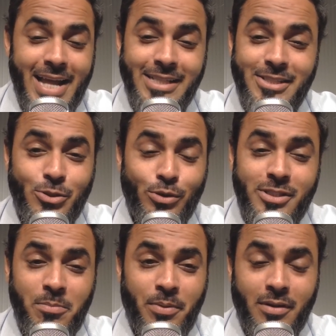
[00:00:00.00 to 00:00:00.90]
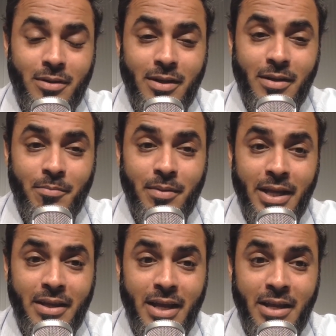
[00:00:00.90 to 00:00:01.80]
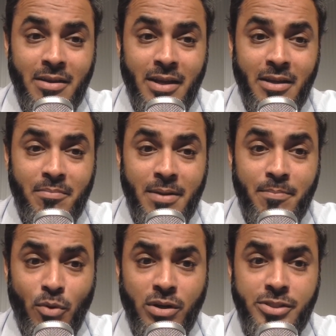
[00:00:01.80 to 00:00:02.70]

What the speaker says: It's so simple. Like in my book,